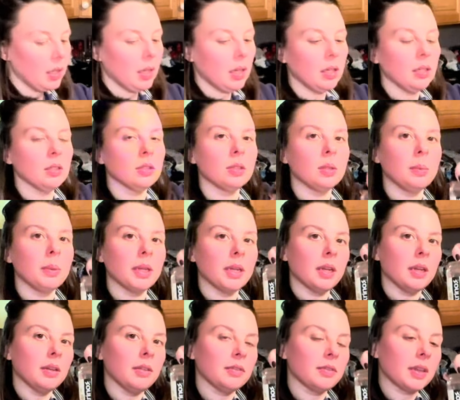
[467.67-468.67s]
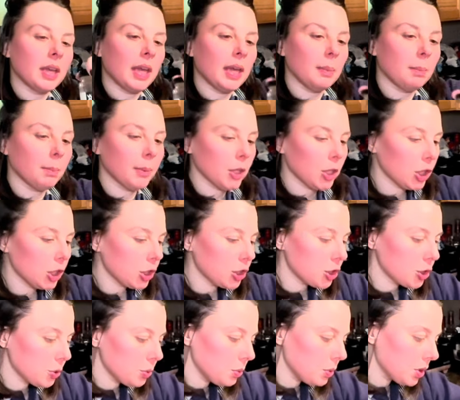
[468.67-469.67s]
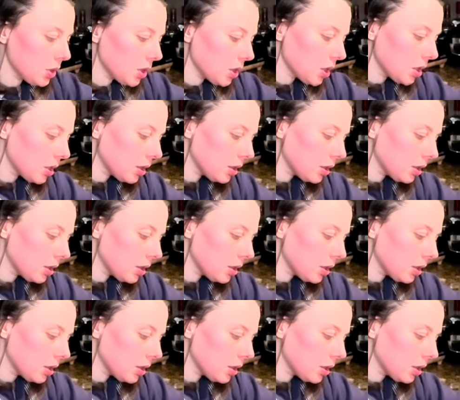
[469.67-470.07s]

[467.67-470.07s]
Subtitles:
A little bit of caper juice.